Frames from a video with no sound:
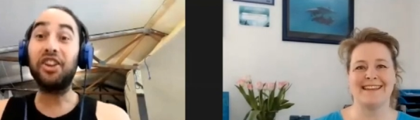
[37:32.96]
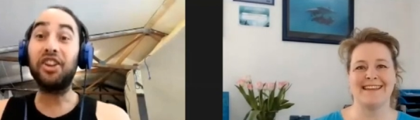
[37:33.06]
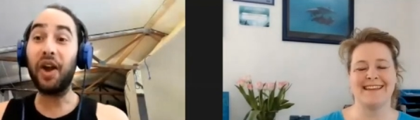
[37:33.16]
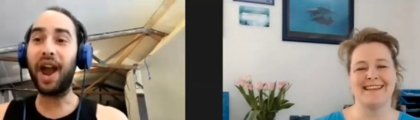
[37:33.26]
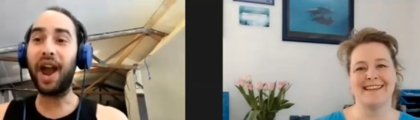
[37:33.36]
Speaker 1: you
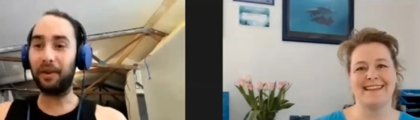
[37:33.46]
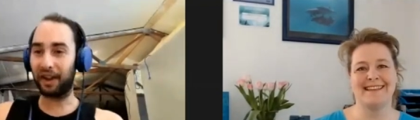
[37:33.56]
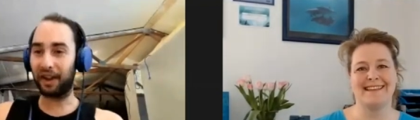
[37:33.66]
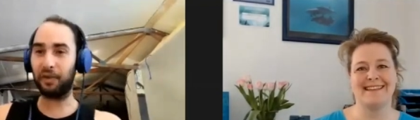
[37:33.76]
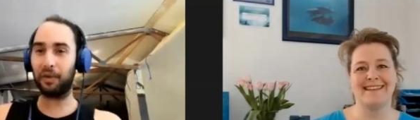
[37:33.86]
know how in a
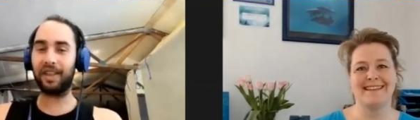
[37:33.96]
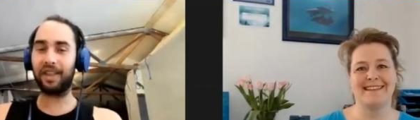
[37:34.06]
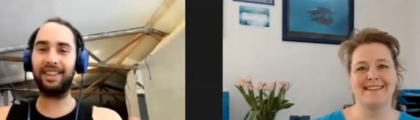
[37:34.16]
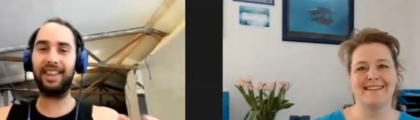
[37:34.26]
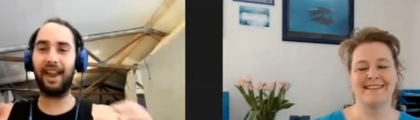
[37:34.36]
festival it's
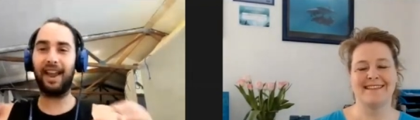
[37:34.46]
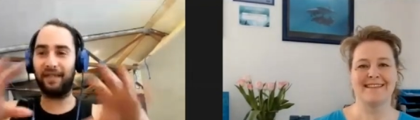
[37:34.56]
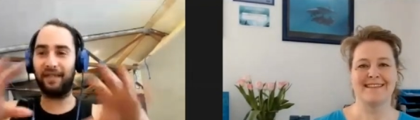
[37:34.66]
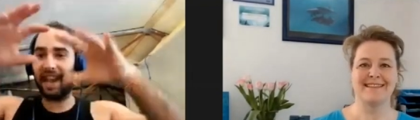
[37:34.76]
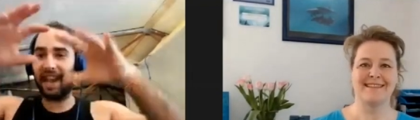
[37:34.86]
like they have
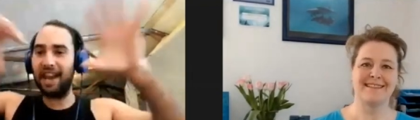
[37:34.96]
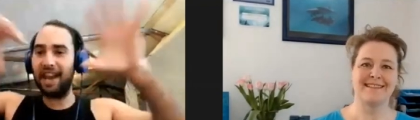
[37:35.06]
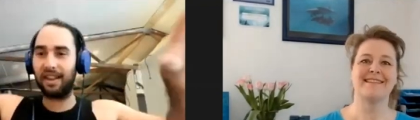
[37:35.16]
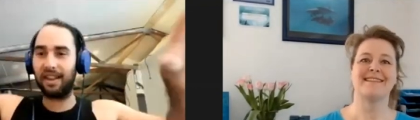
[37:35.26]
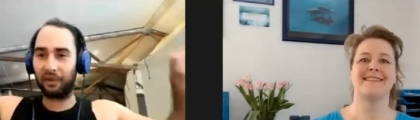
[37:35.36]
stages
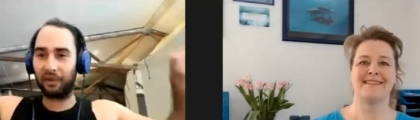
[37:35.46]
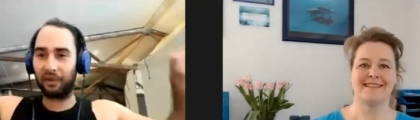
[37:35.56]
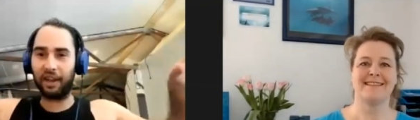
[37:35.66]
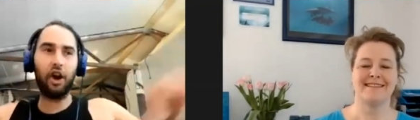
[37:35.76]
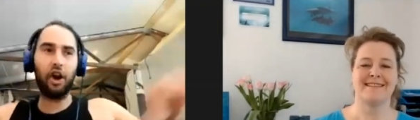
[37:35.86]
everywhere, and like
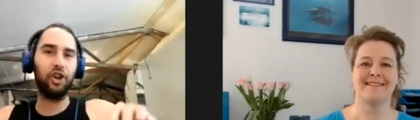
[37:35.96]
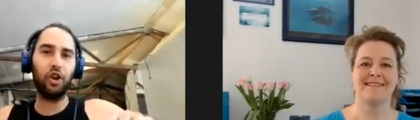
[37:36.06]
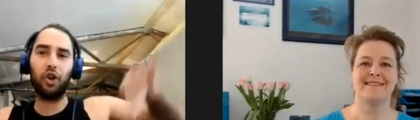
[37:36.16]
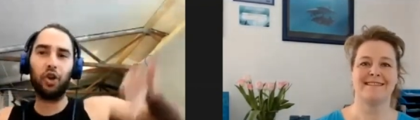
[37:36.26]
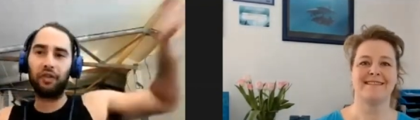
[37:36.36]
oh, you know,
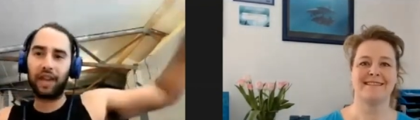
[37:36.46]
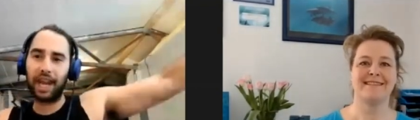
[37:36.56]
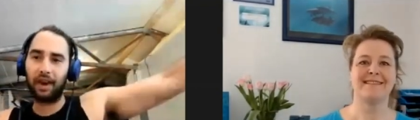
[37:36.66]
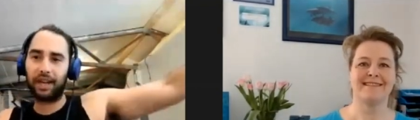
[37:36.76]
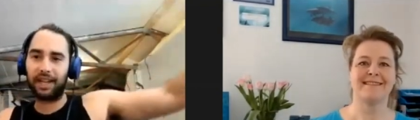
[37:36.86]
go over here
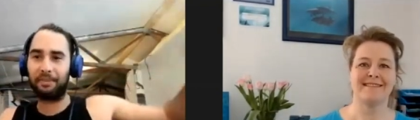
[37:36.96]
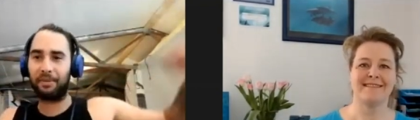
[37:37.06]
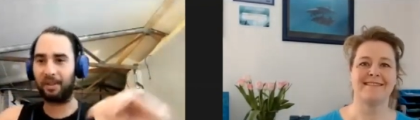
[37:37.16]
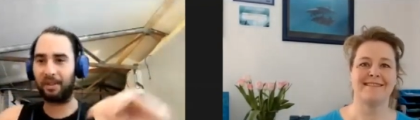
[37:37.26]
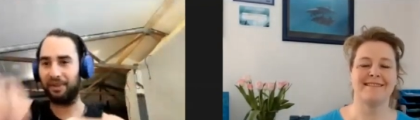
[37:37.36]
and hear that
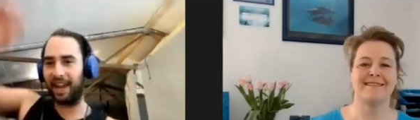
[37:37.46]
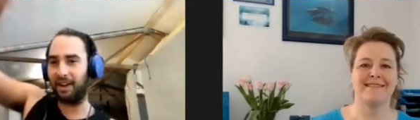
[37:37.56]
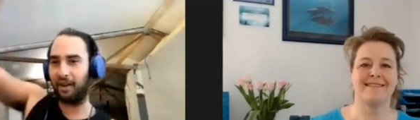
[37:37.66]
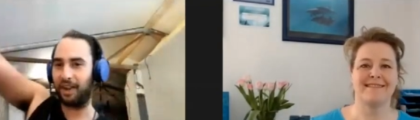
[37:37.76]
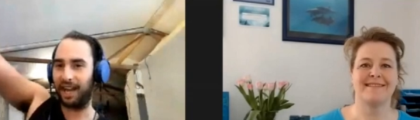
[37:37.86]
person mm-hmm. playing, go
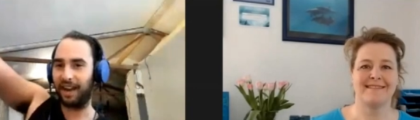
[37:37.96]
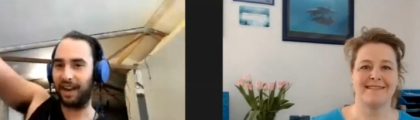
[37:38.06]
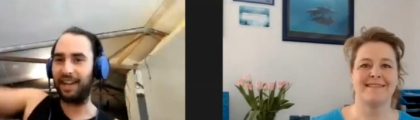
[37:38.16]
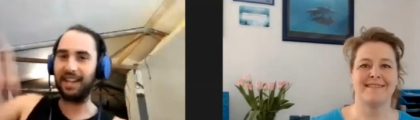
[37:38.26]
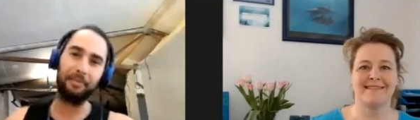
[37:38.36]
over here and
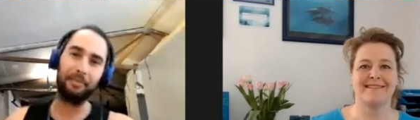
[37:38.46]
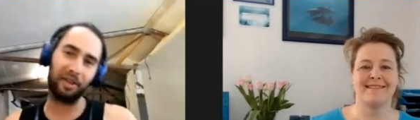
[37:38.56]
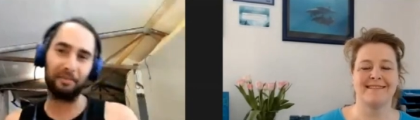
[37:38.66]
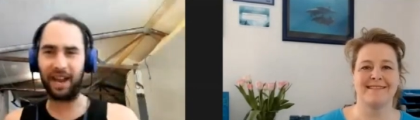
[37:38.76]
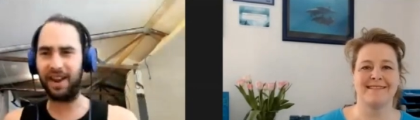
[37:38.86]
hear that
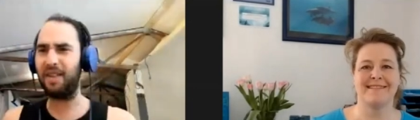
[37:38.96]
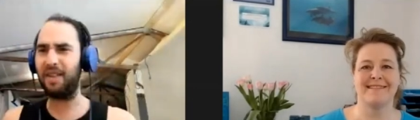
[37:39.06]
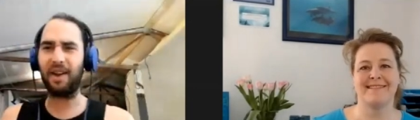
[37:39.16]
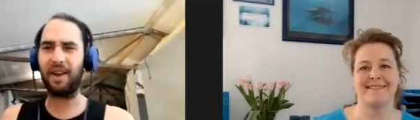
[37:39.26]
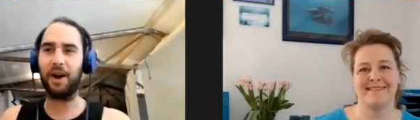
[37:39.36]
person playing. Mm-hmm. And I was
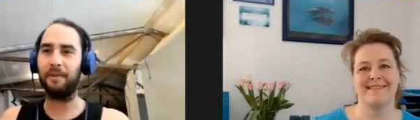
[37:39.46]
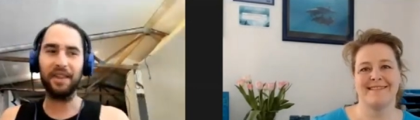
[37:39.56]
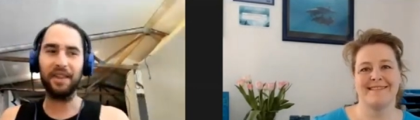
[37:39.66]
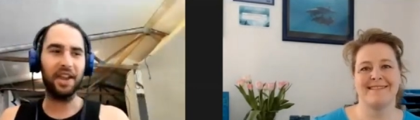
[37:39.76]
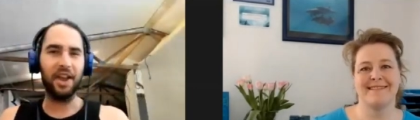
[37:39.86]
like, well,
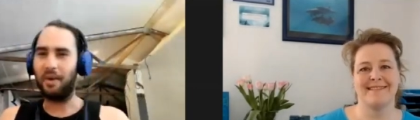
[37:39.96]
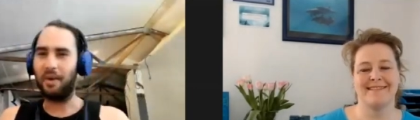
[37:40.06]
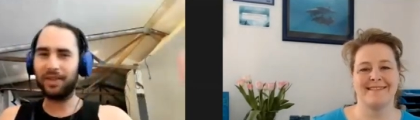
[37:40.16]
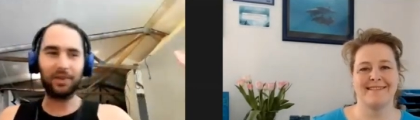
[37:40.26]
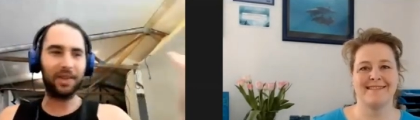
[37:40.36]
we're
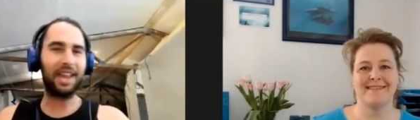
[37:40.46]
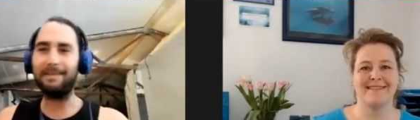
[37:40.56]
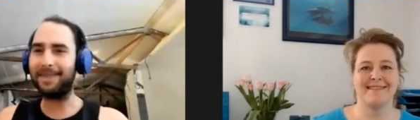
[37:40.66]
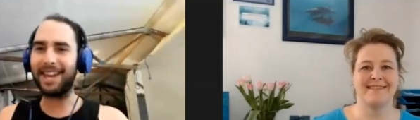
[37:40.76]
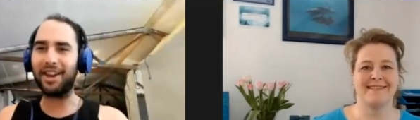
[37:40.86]
doing the same
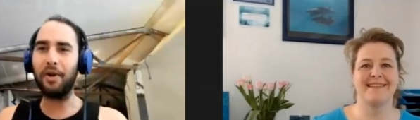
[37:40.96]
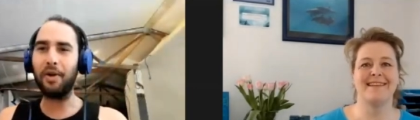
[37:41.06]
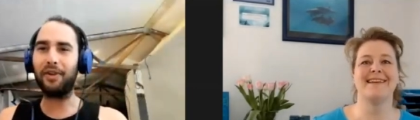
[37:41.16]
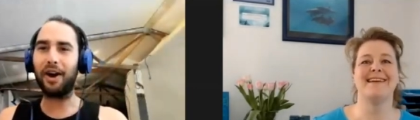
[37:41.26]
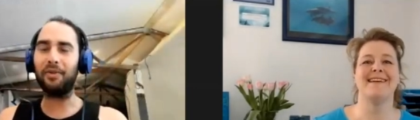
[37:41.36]
thing. You know,
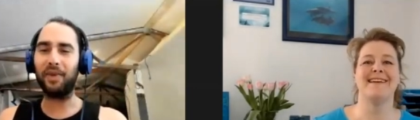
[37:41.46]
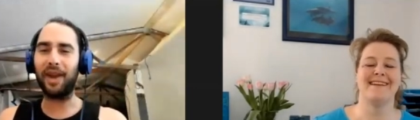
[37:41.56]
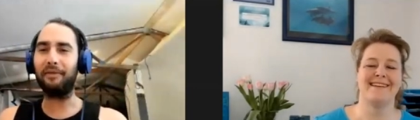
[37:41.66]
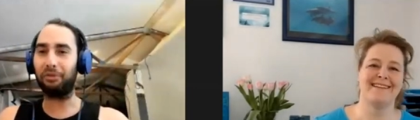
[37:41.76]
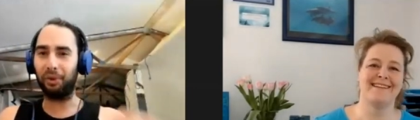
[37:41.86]
we've got we
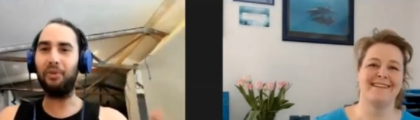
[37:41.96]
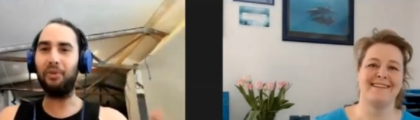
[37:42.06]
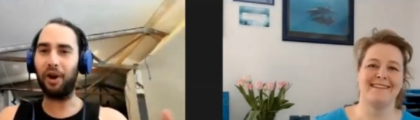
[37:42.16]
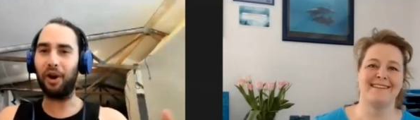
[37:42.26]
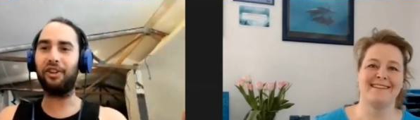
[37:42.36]
have three
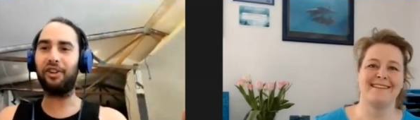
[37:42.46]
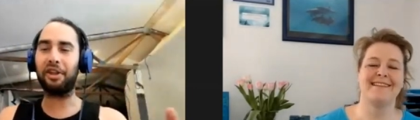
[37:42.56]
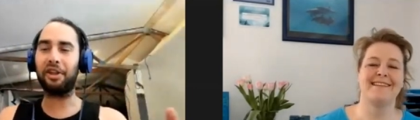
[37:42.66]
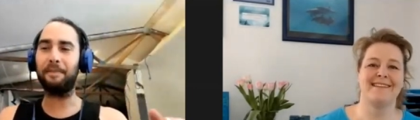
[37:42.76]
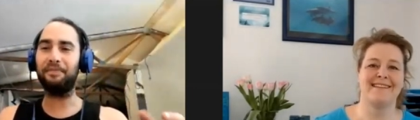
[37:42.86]

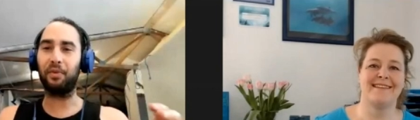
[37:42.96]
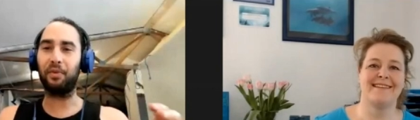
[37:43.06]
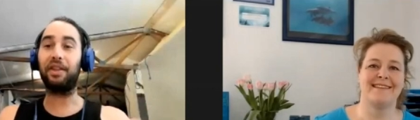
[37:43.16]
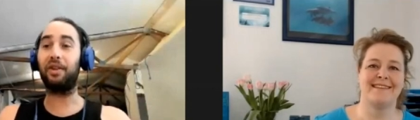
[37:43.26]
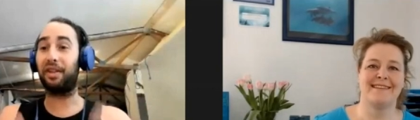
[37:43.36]
workshops
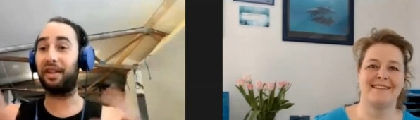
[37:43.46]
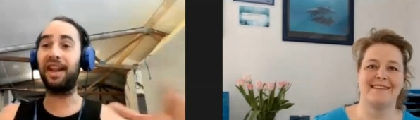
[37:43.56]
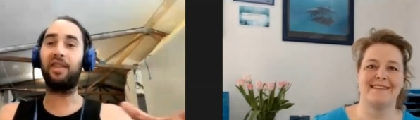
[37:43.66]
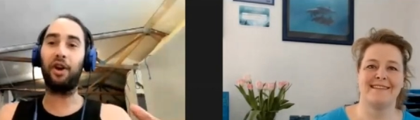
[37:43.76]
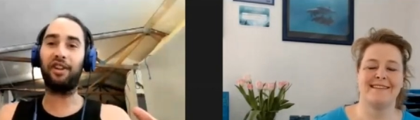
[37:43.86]
we so
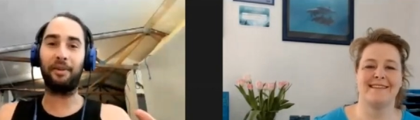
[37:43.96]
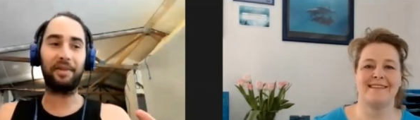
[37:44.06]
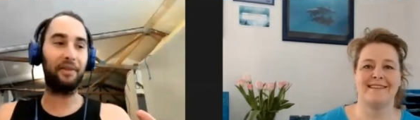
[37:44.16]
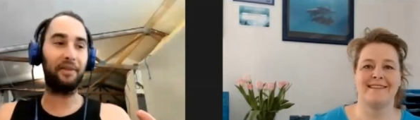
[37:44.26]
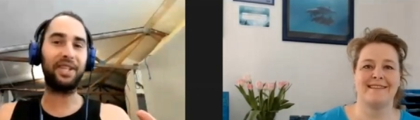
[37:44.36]
six workshops
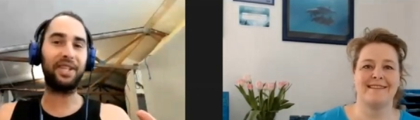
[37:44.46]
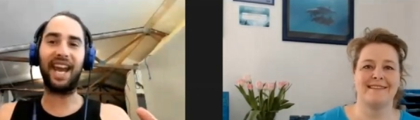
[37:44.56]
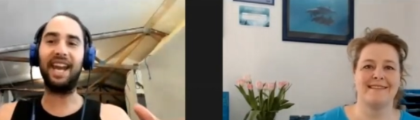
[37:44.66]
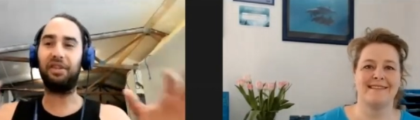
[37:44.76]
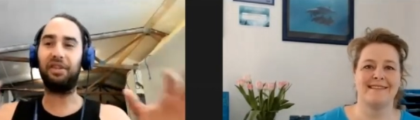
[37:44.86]
every
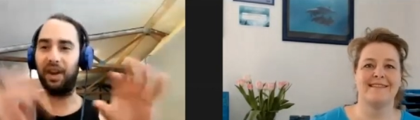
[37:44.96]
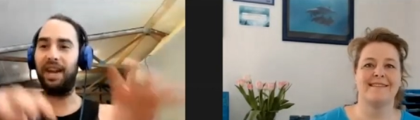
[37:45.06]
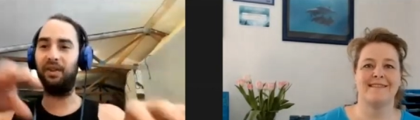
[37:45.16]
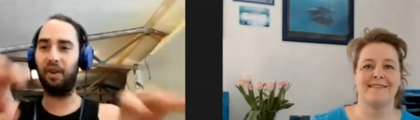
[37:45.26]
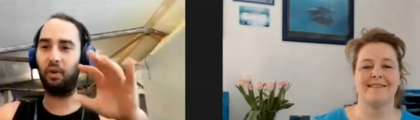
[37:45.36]
day, three
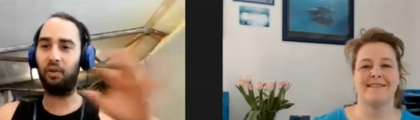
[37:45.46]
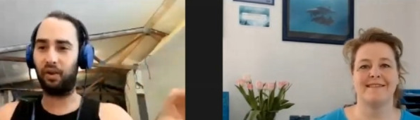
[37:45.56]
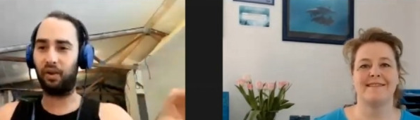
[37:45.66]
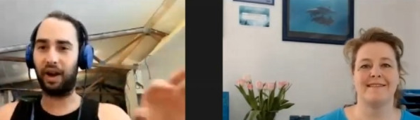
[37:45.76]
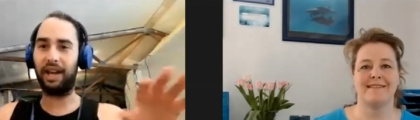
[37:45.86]
all
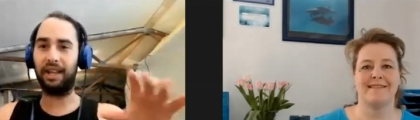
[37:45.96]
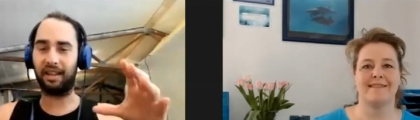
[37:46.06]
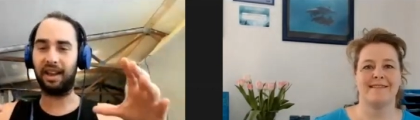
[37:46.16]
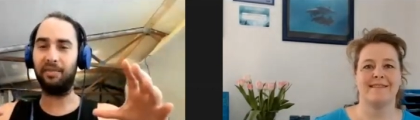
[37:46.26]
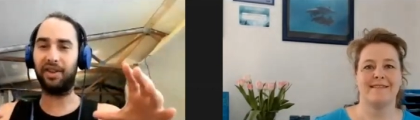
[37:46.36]
running at the
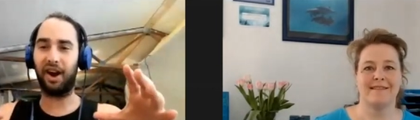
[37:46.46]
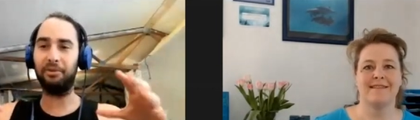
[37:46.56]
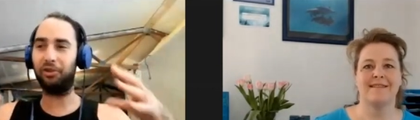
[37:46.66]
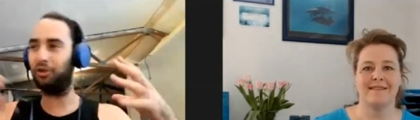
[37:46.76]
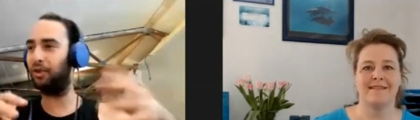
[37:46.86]
same time in
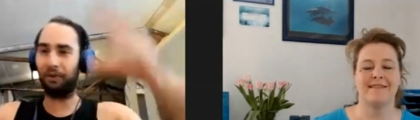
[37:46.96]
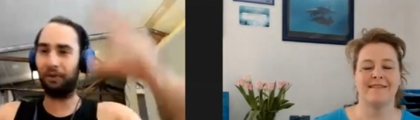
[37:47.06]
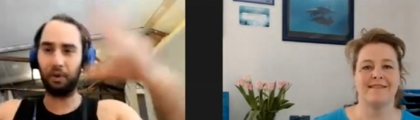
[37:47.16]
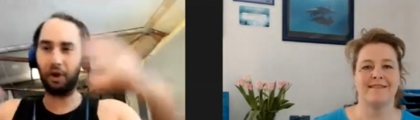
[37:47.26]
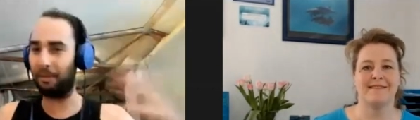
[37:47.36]
two different mm-hmm.
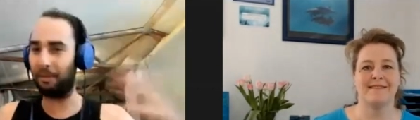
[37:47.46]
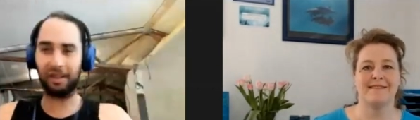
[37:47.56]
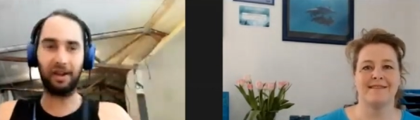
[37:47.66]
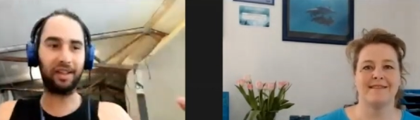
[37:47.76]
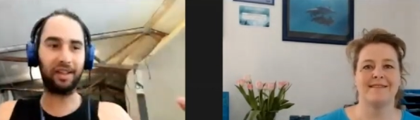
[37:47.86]
workshop
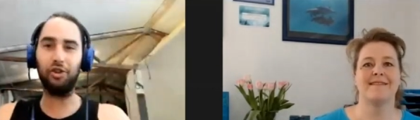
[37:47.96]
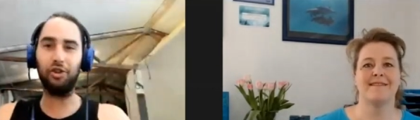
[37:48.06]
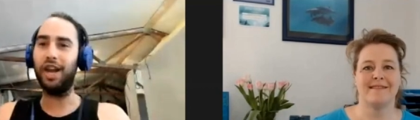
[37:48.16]
slots, and you